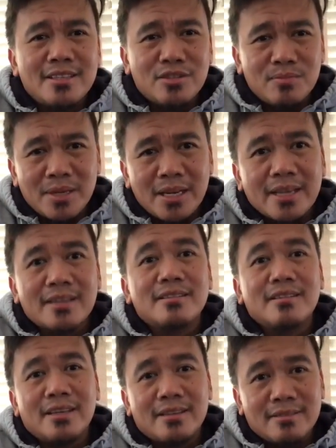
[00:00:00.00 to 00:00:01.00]
It should be like
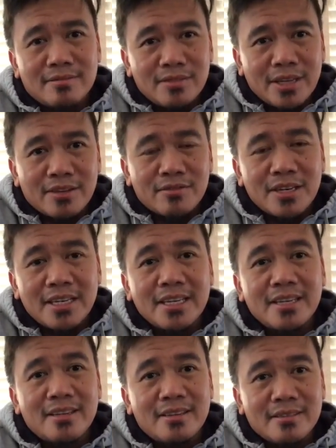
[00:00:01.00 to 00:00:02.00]

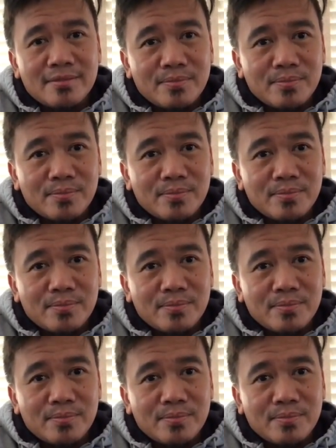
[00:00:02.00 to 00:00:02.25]
really